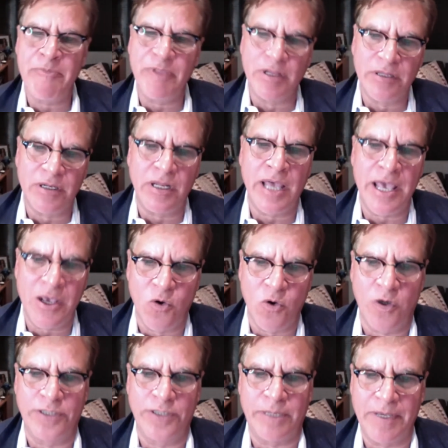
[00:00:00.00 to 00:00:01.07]
the little
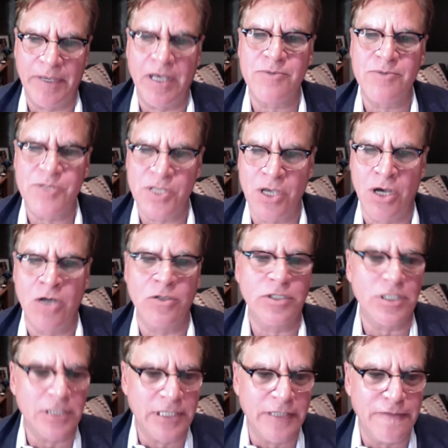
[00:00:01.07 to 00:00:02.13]
acorn that becomes the oak.
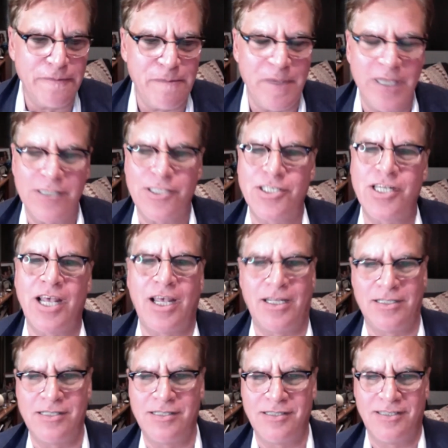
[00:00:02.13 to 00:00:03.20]
Give me a
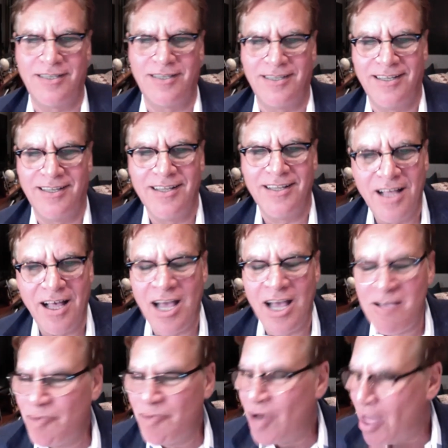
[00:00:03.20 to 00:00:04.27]
chance. I
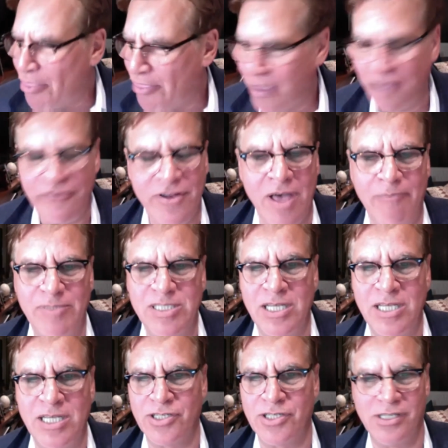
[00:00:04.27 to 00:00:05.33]
am nothing if not
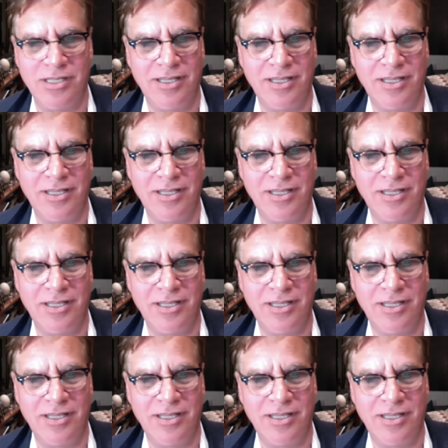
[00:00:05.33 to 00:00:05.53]
potential.